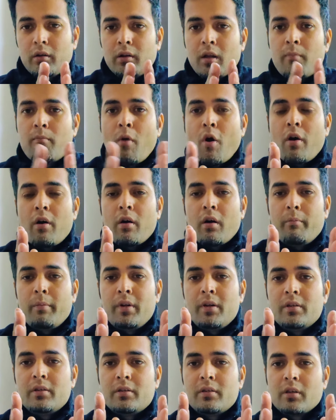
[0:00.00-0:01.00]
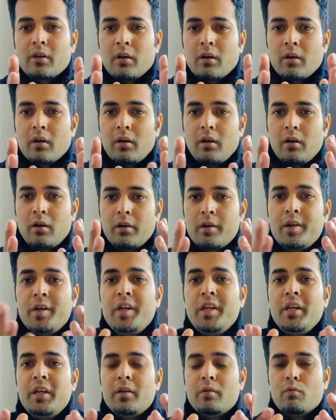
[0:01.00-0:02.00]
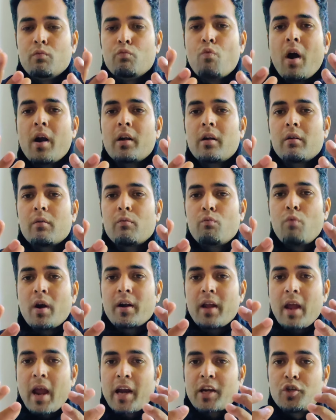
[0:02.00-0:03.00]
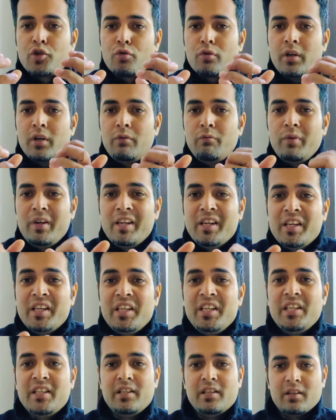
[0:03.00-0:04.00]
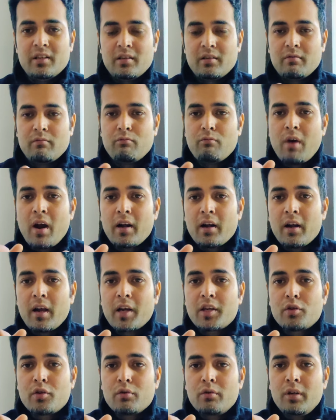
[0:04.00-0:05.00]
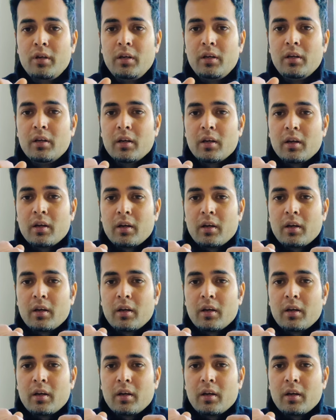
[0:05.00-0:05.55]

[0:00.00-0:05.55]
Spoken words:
the more means need, what actually we need, what actually